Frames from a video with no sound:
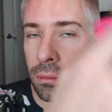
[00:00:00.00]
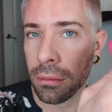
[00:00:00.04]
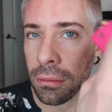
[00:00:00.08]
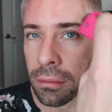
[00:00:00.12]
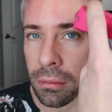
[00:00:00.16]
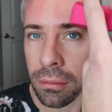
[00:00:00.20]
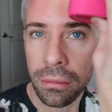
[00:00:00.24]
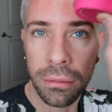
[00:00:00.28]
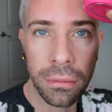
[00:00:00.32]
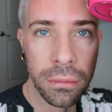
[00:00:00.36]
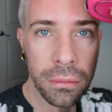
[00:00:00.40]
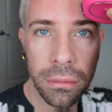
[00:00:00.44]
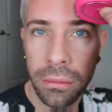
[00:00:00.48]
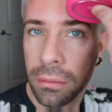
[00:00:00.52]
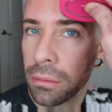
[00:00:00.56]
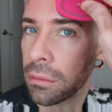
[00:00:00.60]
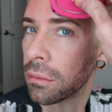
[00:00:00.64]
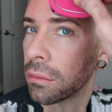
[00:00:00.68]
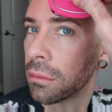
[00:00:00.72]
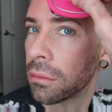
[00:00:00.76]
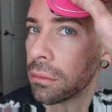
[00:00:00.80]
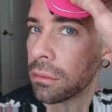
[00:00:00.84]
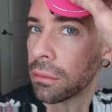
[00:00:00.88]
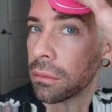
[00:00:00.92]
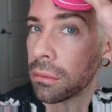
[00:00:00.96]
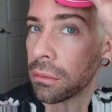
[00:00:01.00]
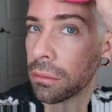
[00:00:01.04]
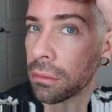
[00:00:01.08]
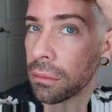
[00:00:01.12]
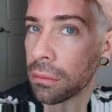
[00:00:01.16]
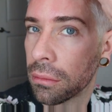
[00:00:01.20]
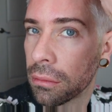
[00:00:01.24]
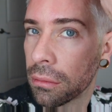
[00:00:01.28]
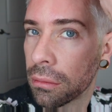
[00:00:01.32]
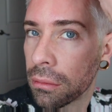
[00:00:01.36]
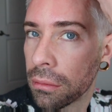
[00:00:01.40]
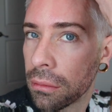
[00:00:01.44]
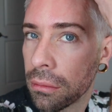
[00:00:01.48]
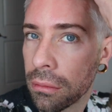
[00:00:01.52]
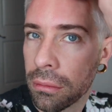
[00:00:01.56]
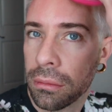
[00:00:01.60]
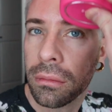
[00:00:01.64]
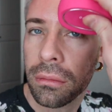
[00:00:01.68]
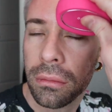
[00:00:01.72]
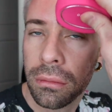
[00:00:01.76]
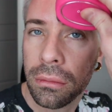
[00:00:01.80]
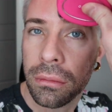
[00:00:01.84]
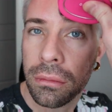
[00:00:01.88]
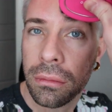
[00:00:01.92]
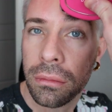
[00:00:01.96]

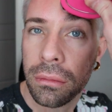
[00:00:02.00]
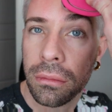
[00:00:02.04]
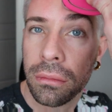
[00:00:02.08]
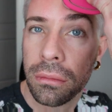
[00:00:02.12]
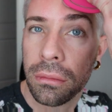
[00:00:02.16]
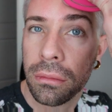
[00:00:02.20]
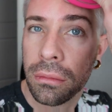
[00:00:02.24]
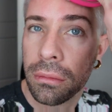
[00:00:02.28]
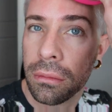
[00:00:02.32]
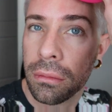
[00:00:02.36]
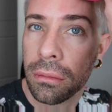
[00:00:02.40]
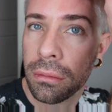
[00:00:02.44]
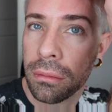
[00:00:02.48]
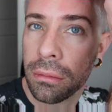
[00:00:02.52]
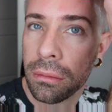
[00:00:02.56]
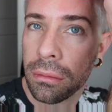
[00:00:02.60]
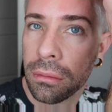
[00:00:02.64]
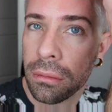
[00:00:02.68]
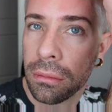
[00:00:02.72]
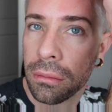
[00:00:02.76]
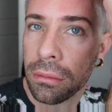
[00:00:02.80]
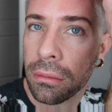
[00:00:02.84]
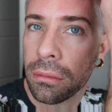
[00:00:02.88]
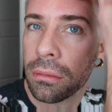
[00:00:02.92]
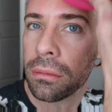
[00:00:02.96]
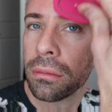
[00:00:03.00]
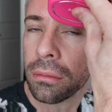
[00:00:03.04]
No one is speaking in this clip.